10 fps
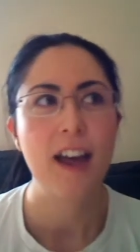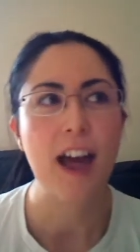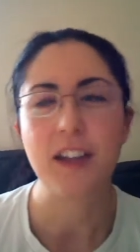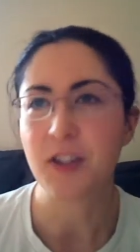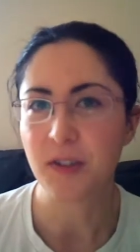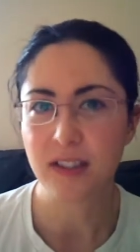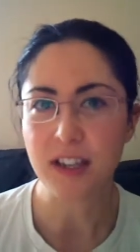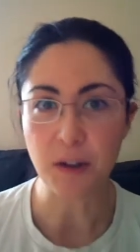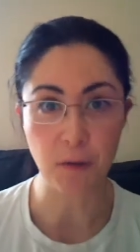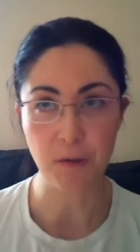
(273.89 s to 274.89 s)
And you see
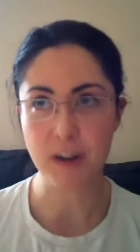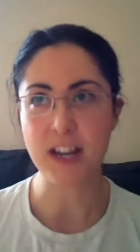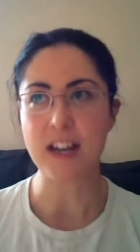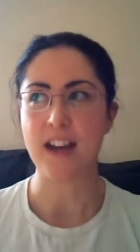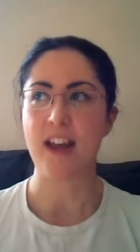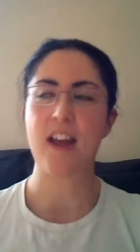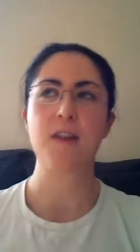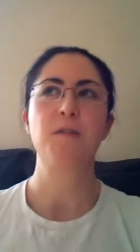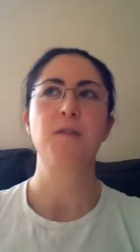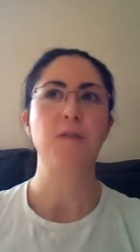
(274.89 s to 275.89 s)
green
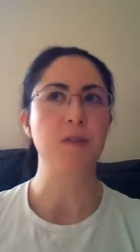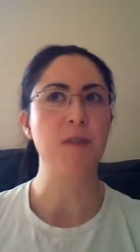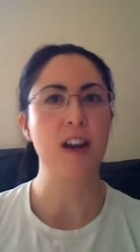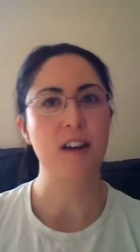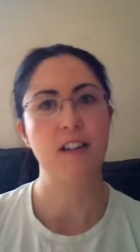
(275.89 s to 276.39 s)
everywhere.